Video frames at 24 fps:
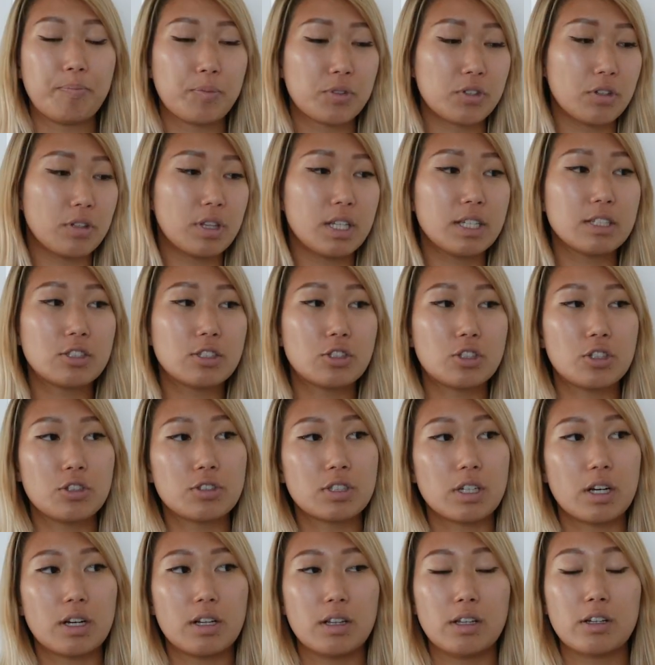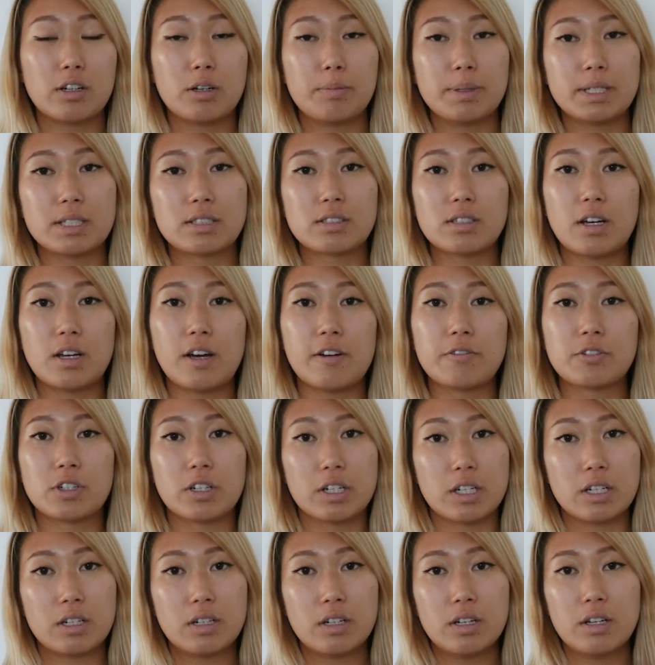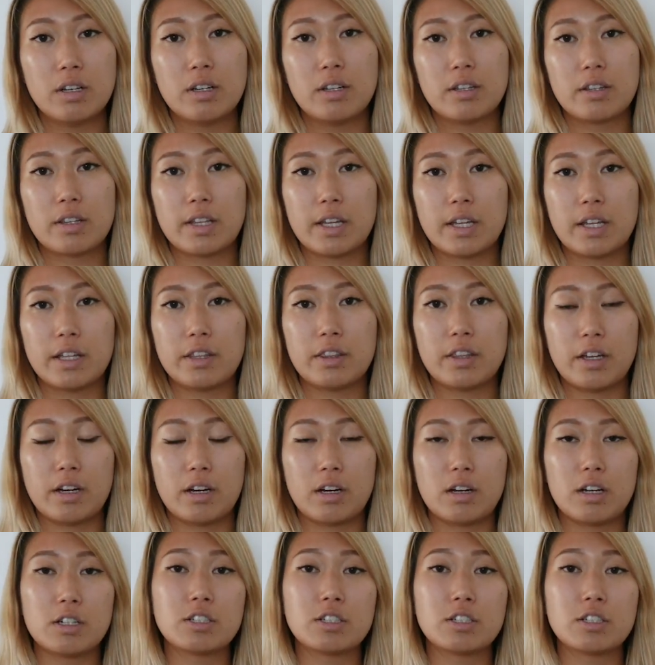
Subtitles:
So these chews are a little bit softer than their